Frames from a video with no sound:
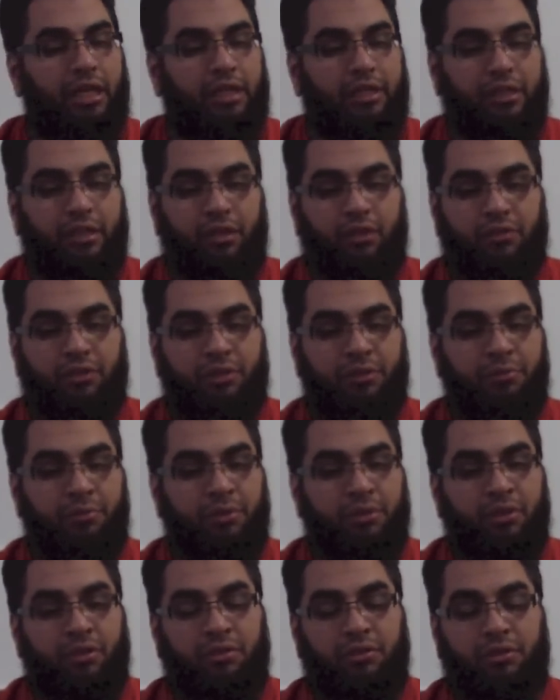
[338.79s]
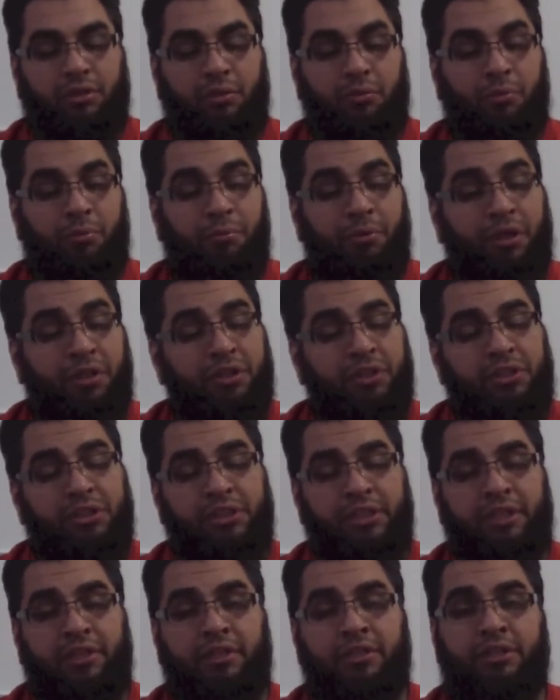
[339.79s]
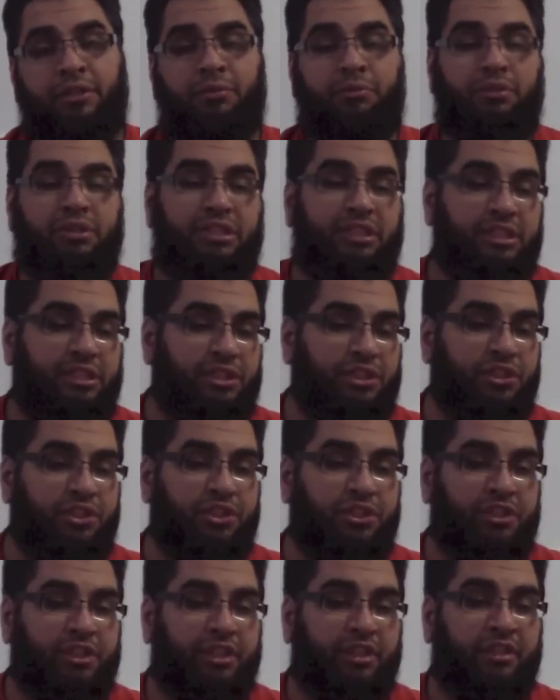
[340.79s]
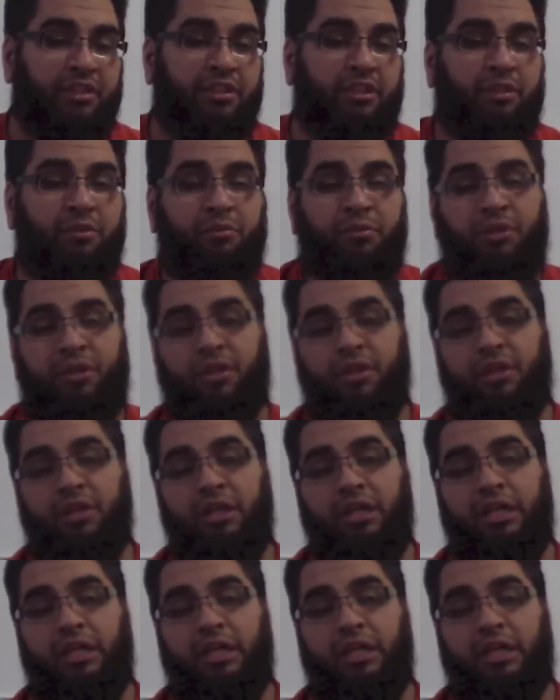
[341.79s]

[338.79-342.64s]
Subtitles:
There were brothers there, there were sisters there were,